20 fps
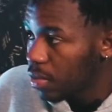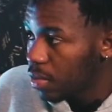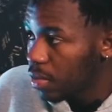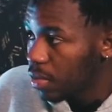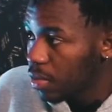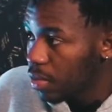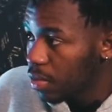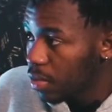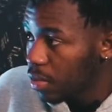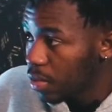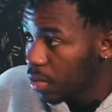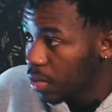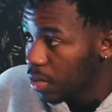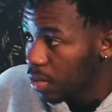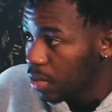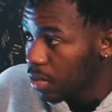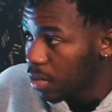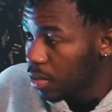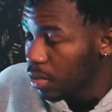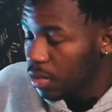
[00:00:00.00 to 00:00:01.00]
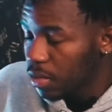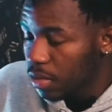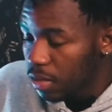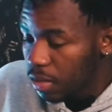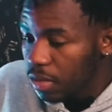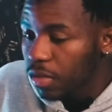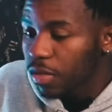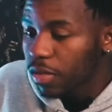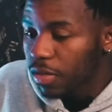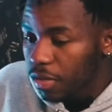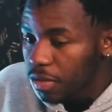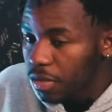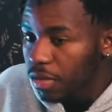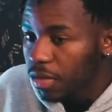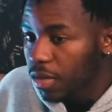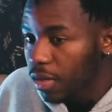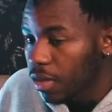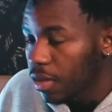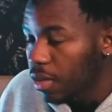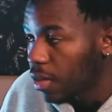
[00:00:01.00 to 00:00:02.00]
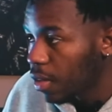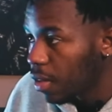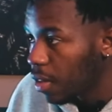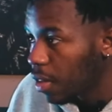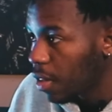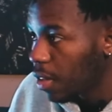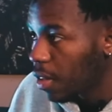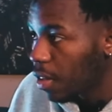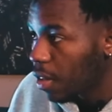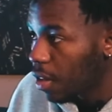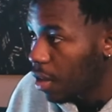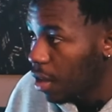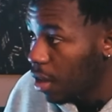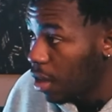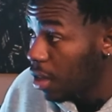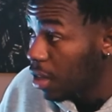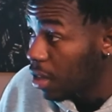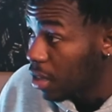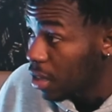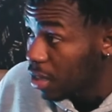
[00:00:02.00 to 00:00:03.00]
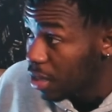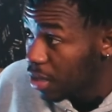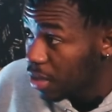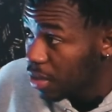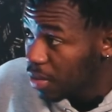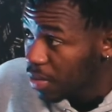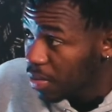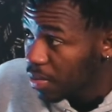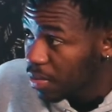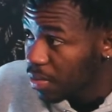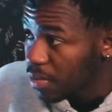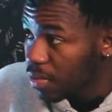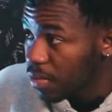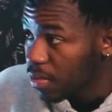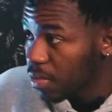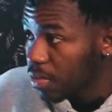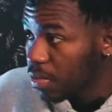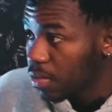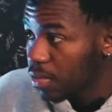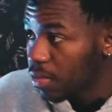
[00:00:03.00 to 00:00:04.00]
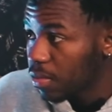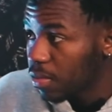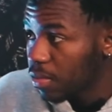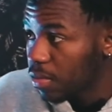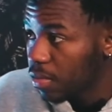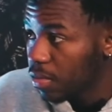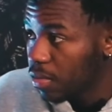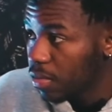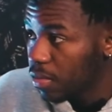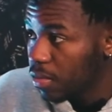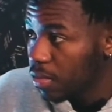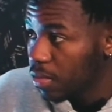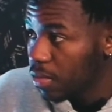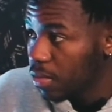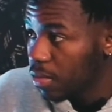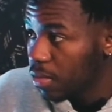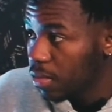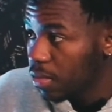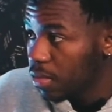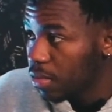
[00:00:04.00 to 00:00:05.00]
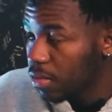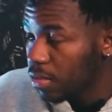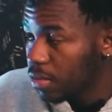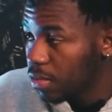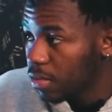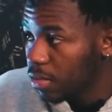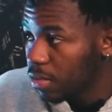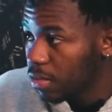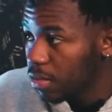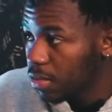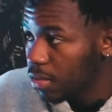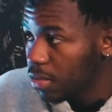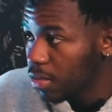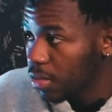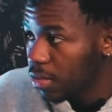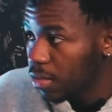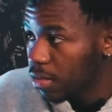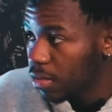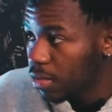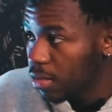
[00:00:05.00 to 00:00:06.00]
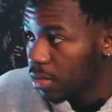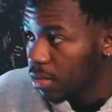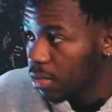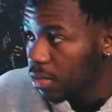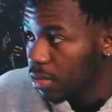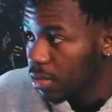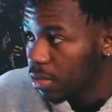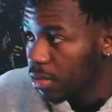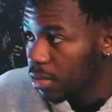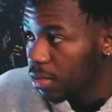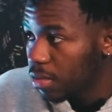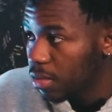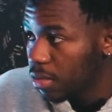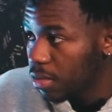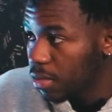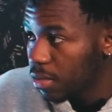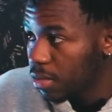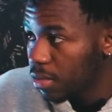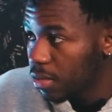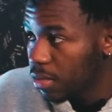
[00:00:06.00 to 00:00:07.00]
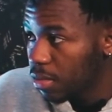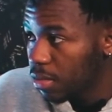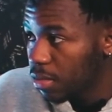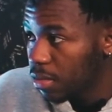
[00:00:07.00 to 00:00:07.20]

(silent)